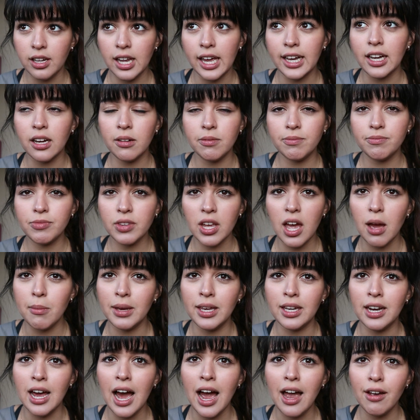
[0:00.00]
Like, I
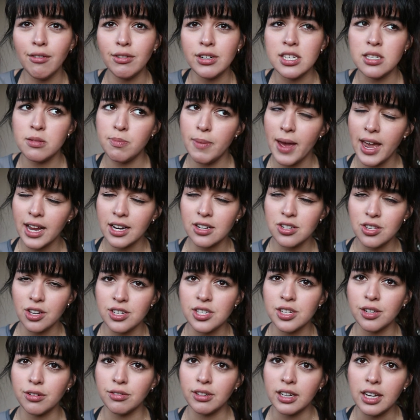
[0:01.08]
mean, I respect
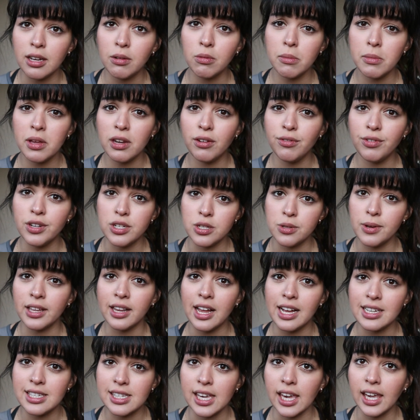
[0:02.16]
those Korean women for doing
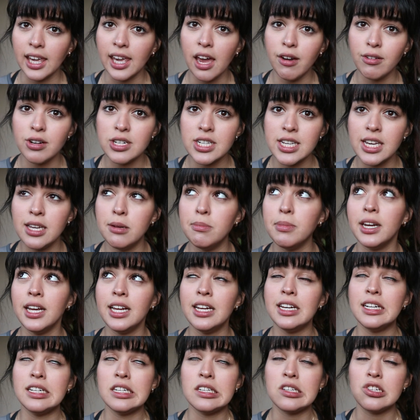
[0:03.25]
that skincare routine, but
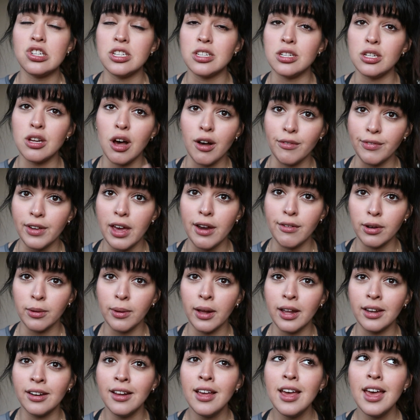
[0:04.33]
it is just not for
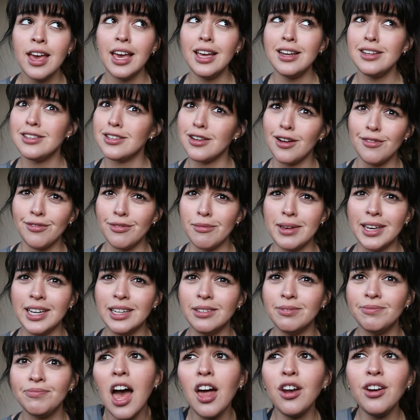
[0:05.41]
everyone. It is not for
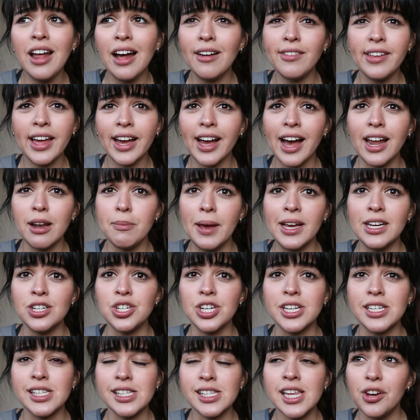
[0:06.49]
me. I don't have that kind of
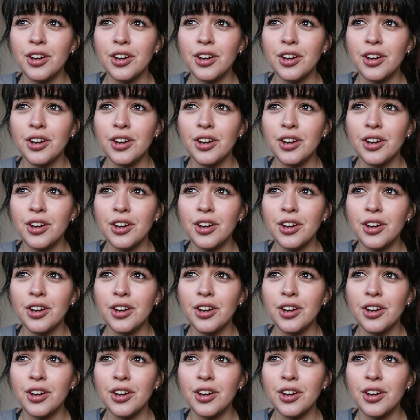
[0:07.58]
patience.